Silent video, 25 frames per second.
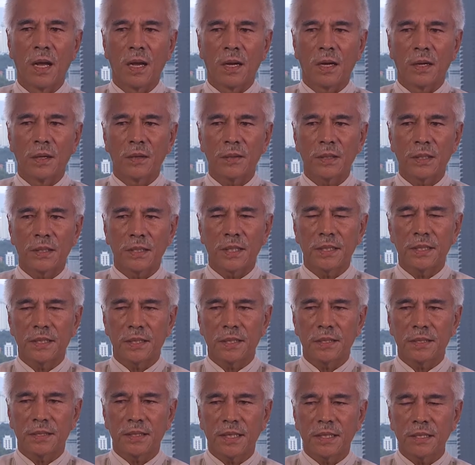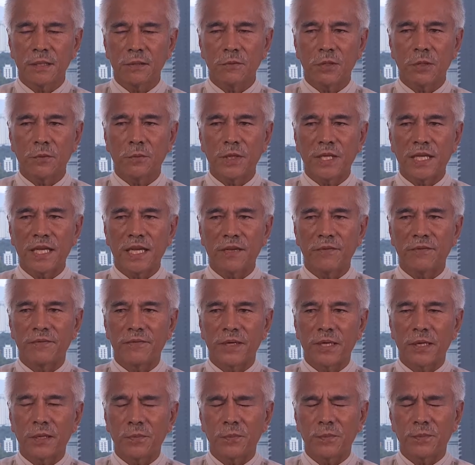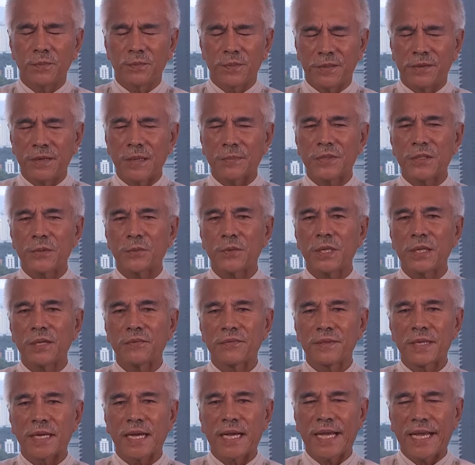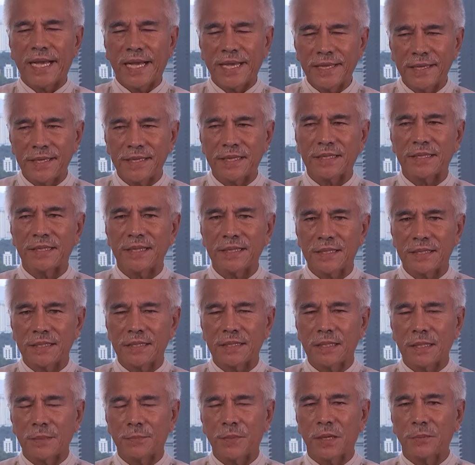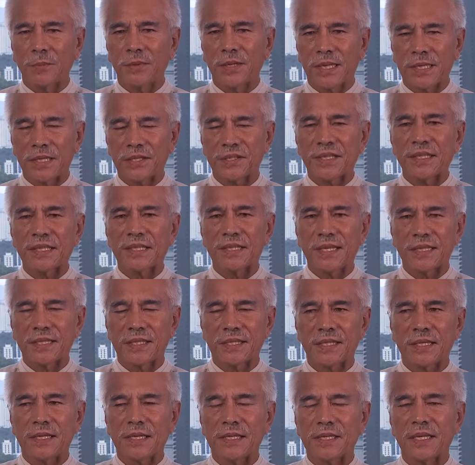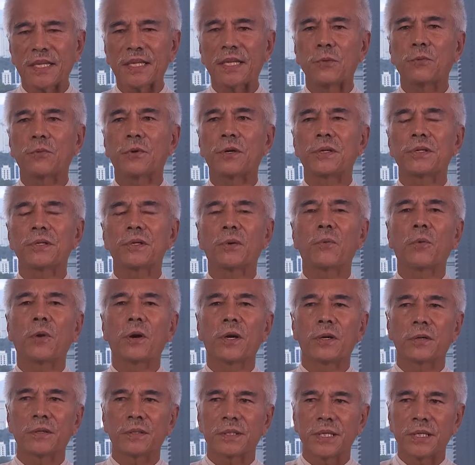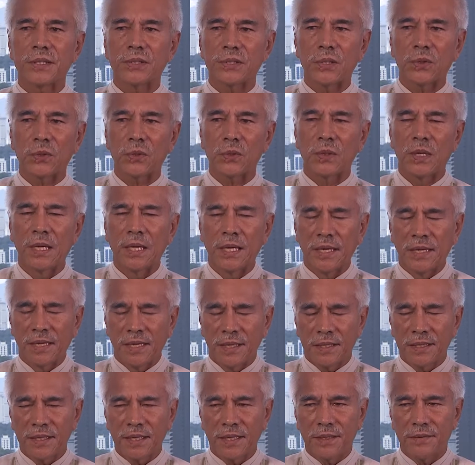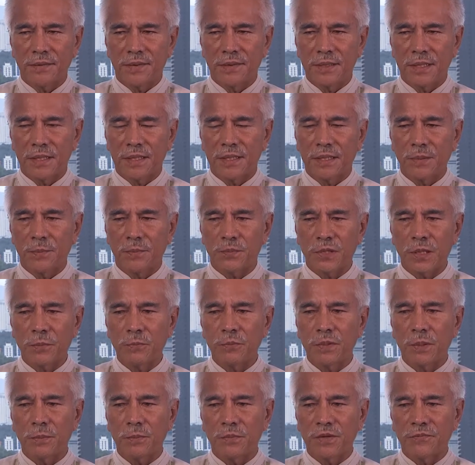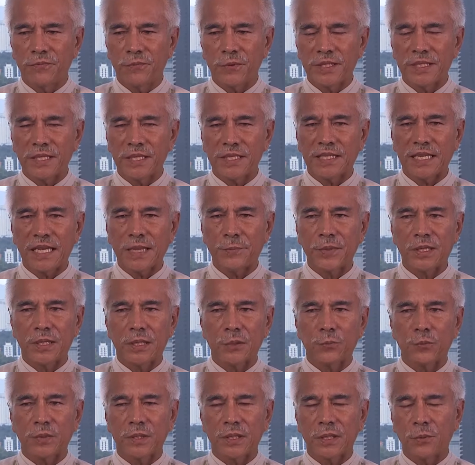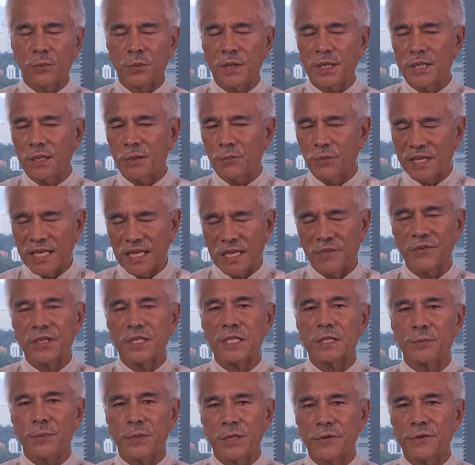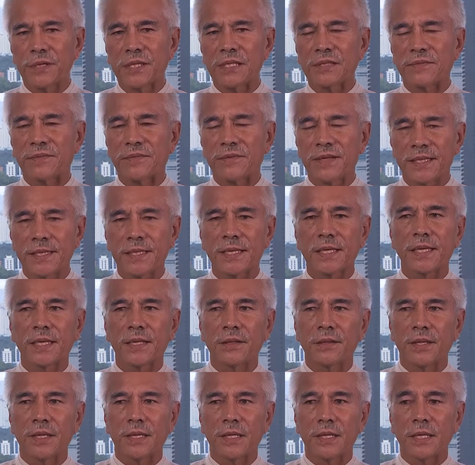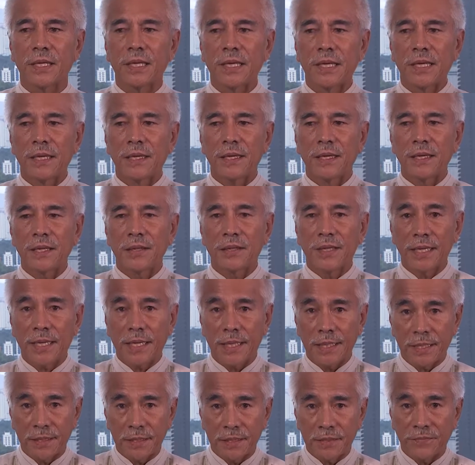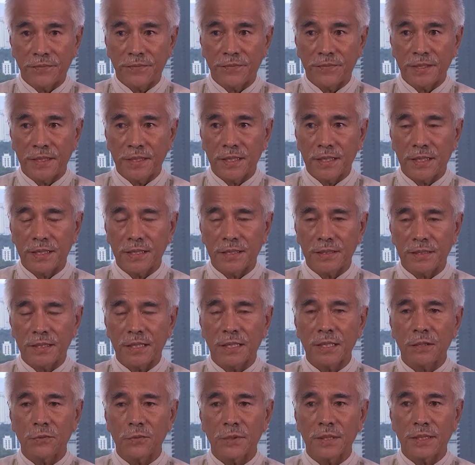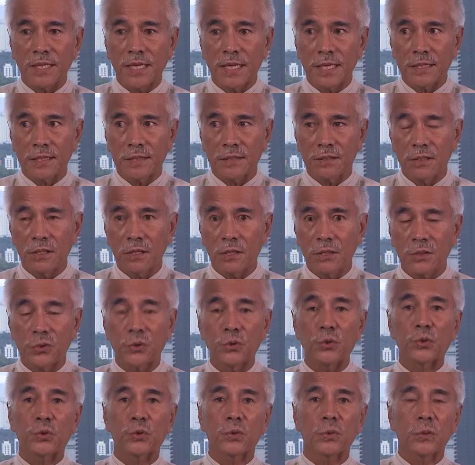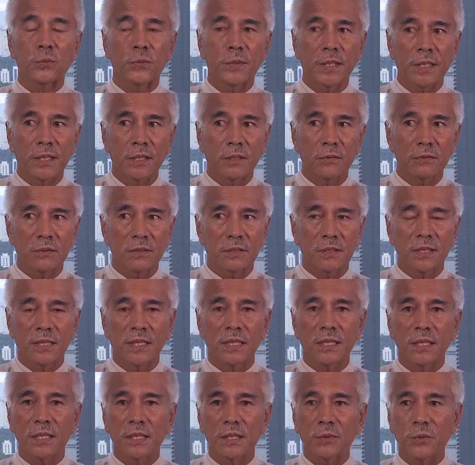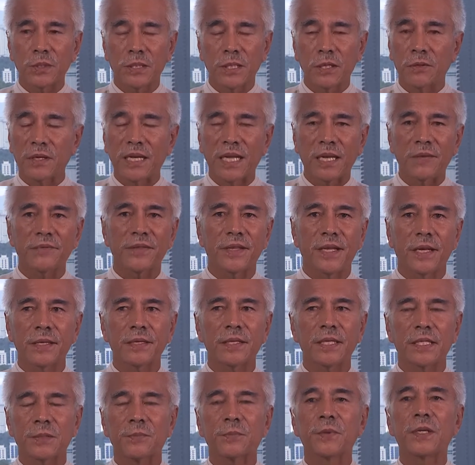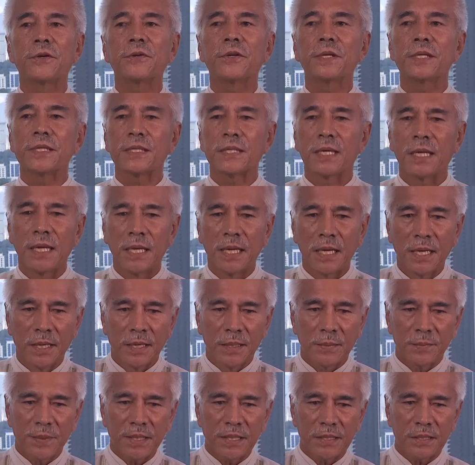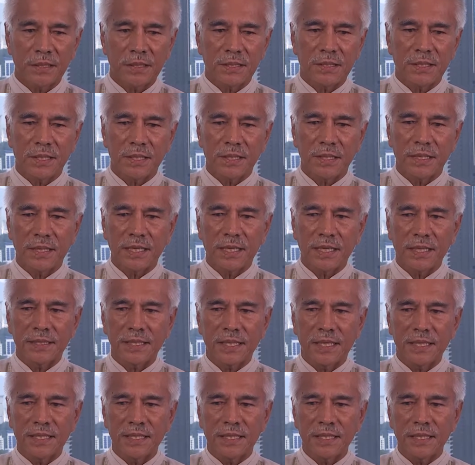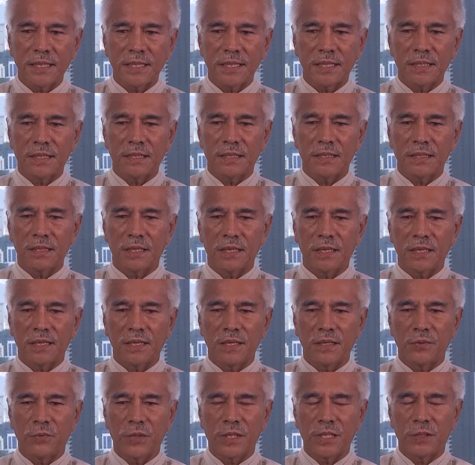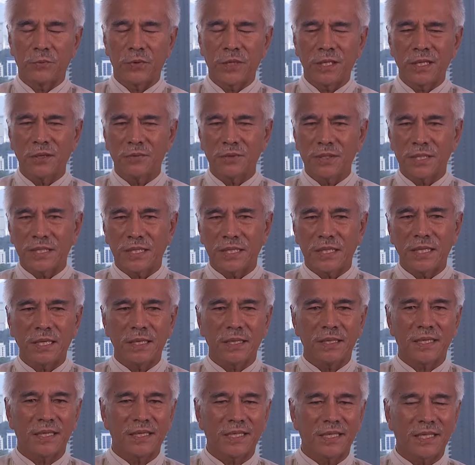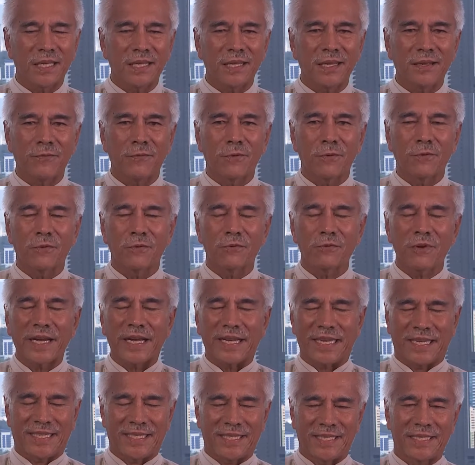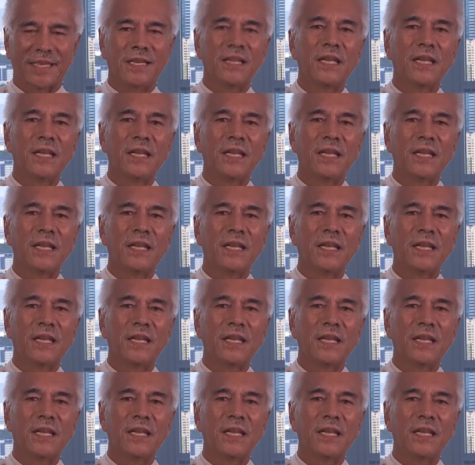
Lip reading: Well, in Tarawa, we have perhaps one of the highest population densities anywhere in the world. And so the problem of what is happening with the weather, we have experienced flooding in the island of Tarawa. That's not usual. We don't have that experience. But as I said, we don't see the sea level rise.